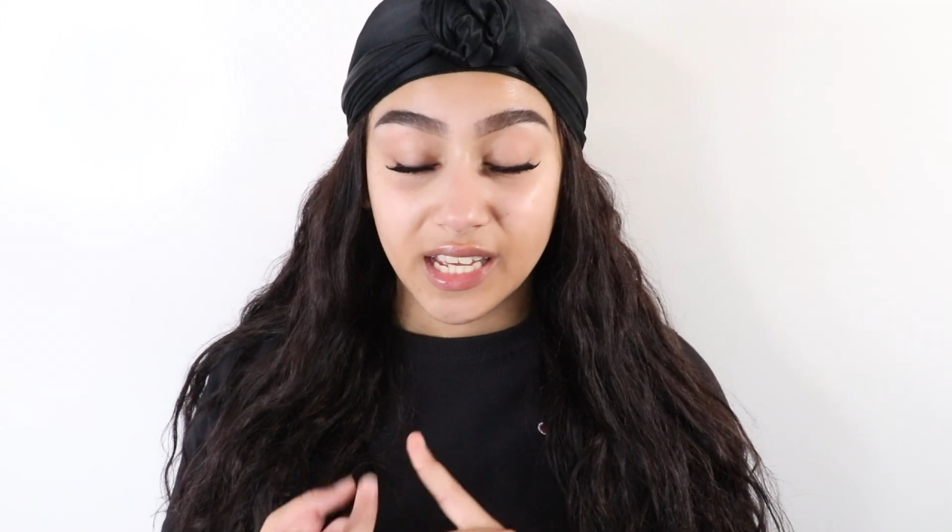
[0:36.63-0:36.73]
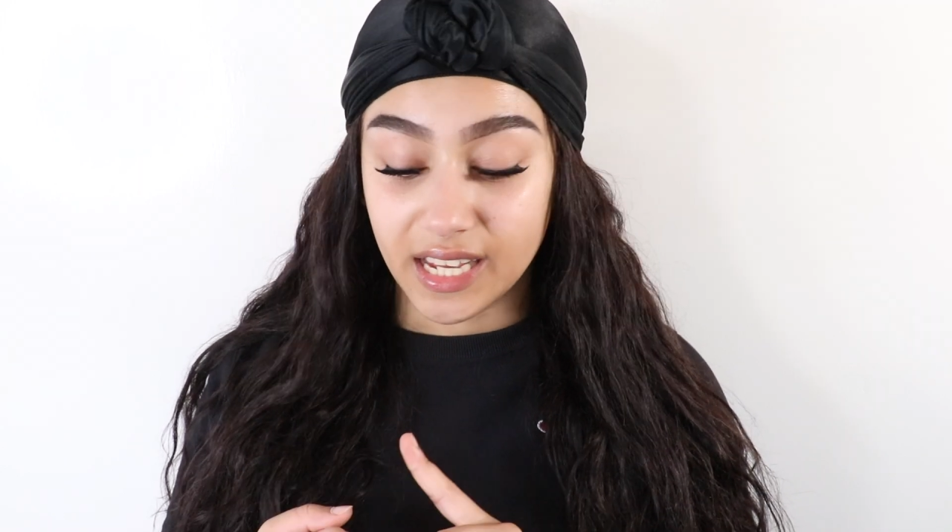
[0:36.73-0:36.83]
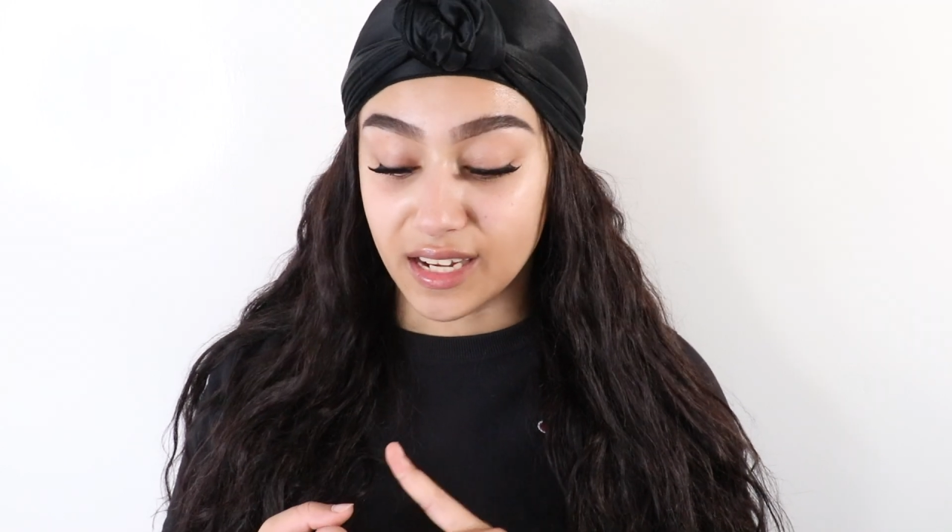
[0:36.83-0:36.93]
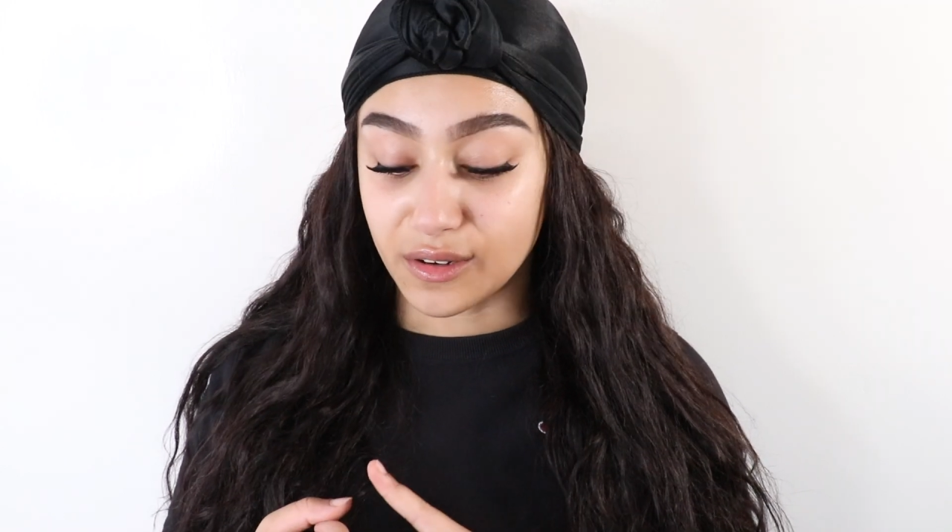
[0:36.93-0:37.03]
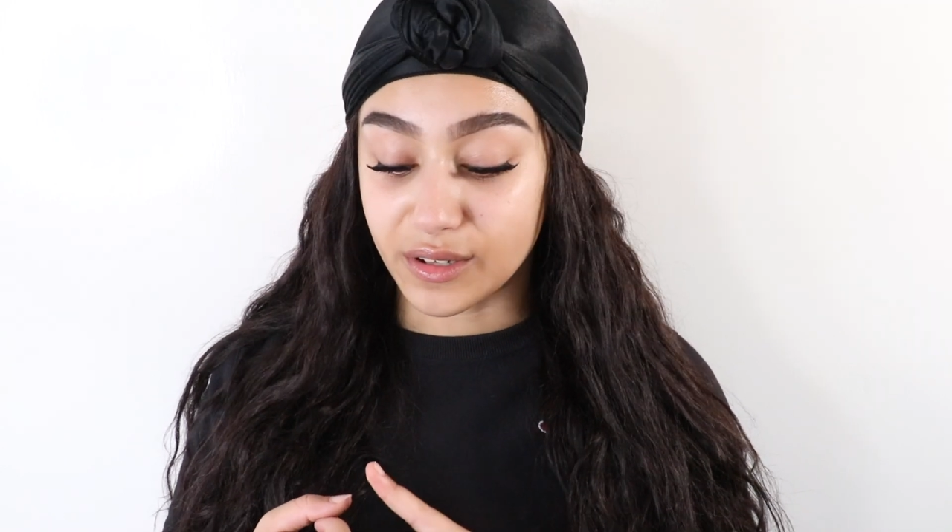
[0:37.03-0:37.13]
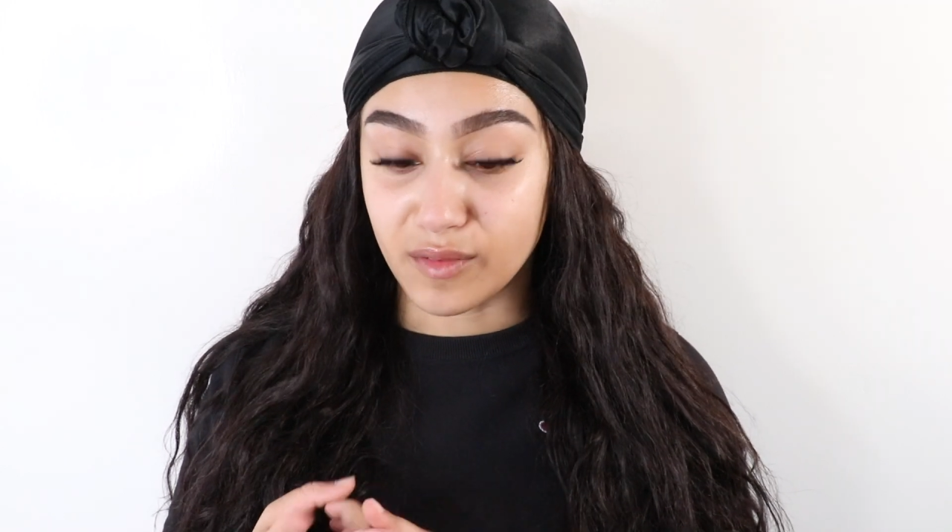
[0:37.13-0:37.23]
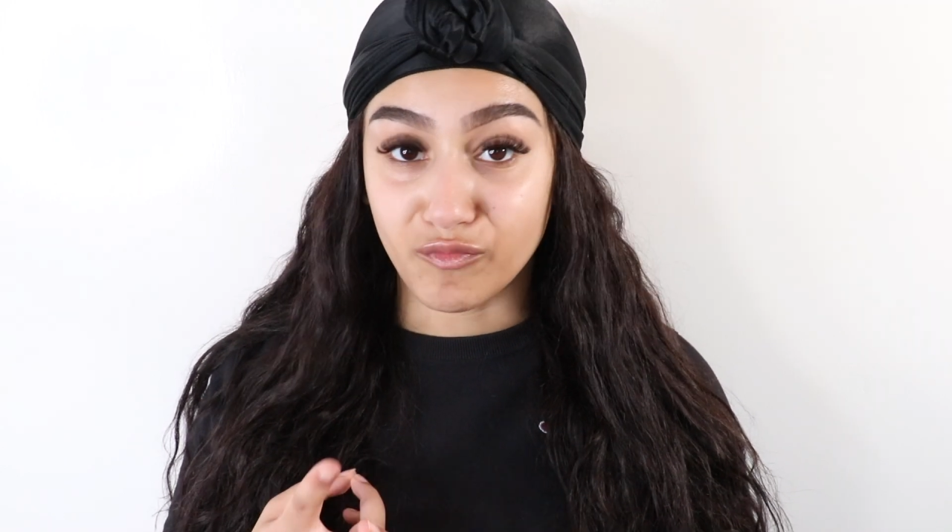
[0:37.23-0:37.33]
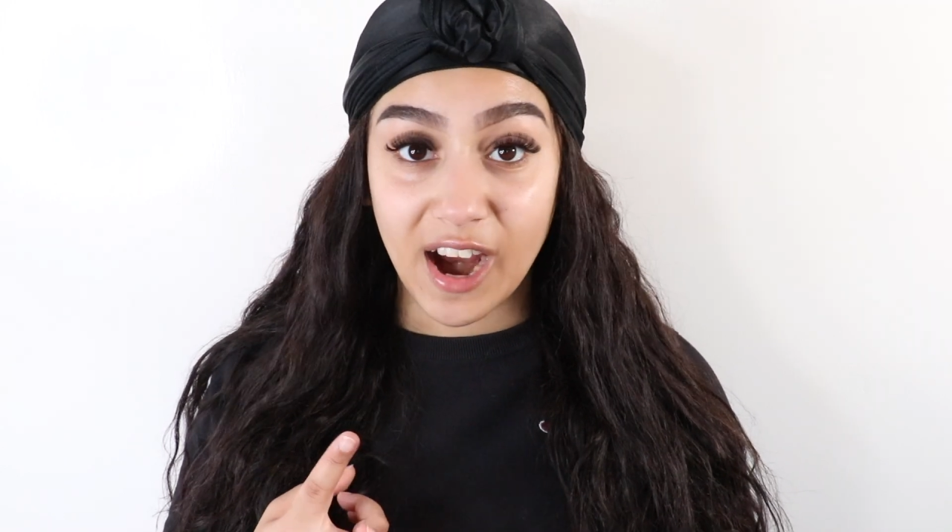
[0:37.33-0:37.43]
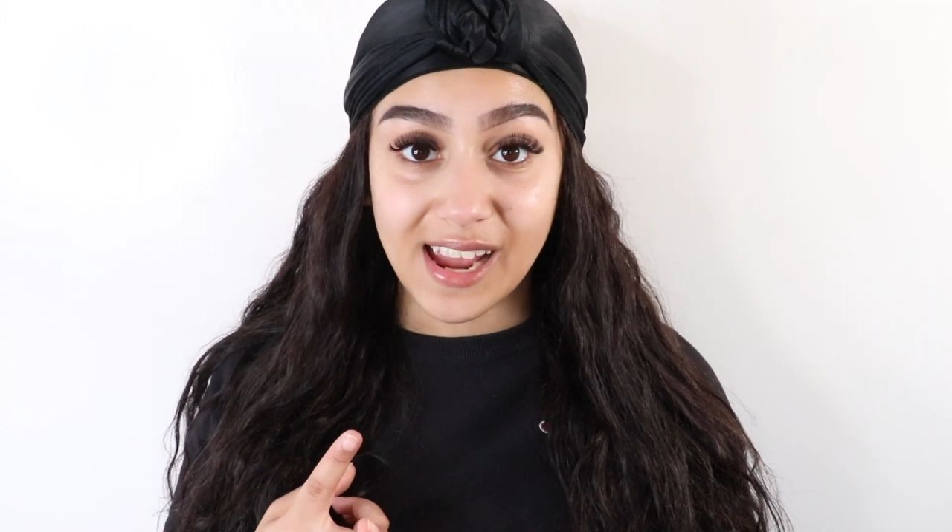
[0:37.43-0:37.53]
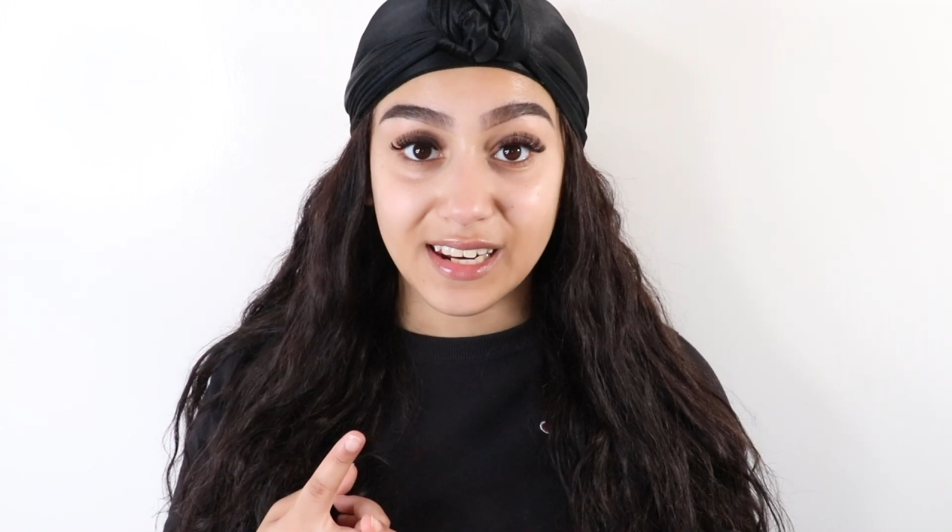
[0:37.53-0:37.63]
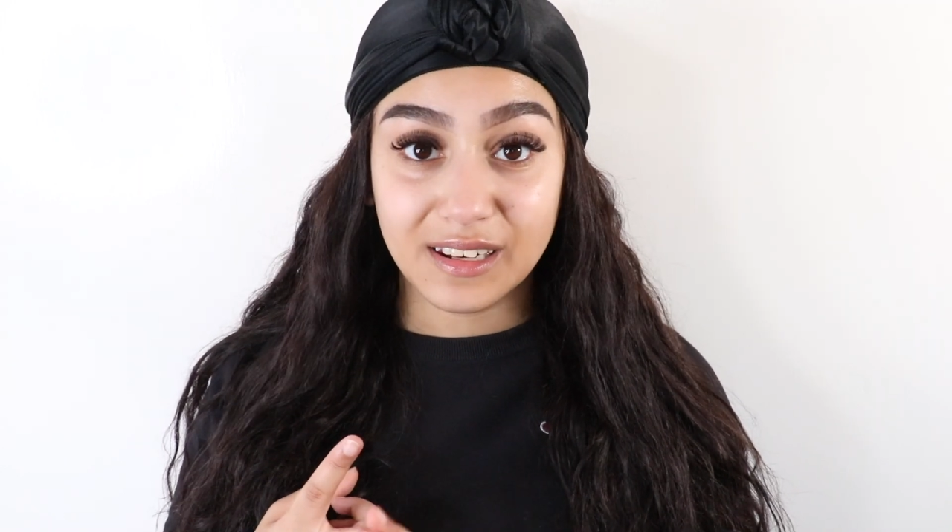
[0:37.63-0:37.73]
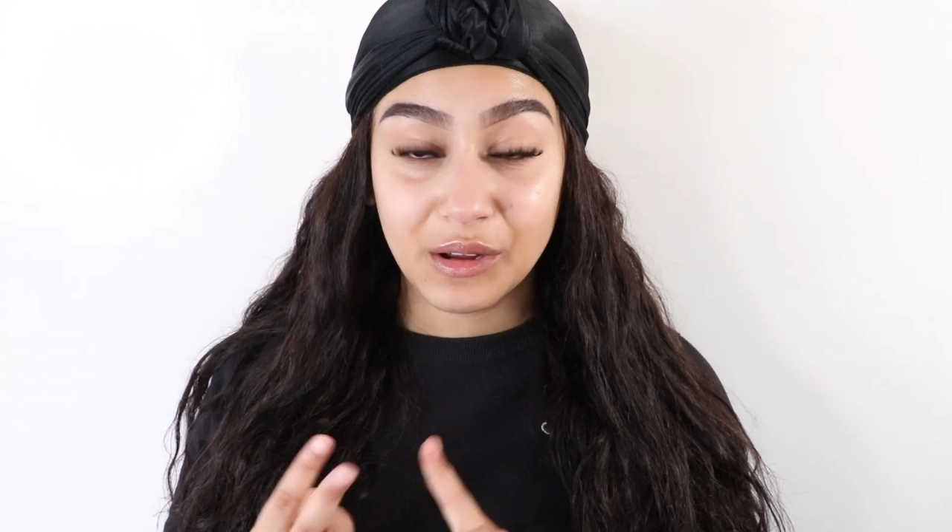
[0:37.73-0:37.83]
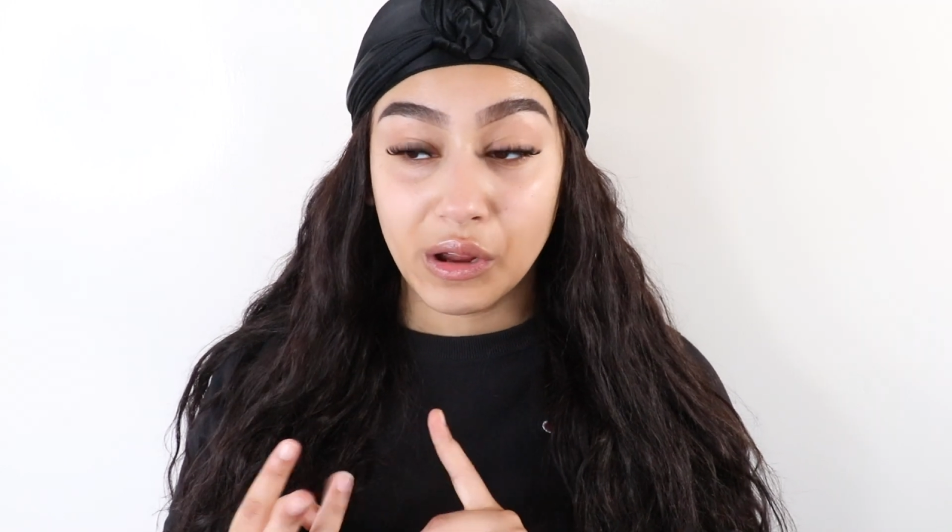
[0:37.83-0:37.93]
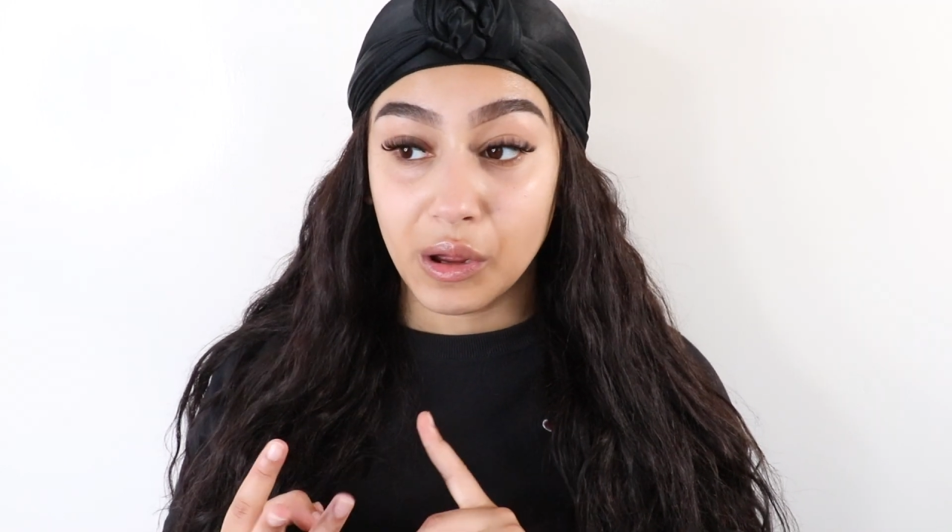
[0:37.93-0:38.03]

including rain,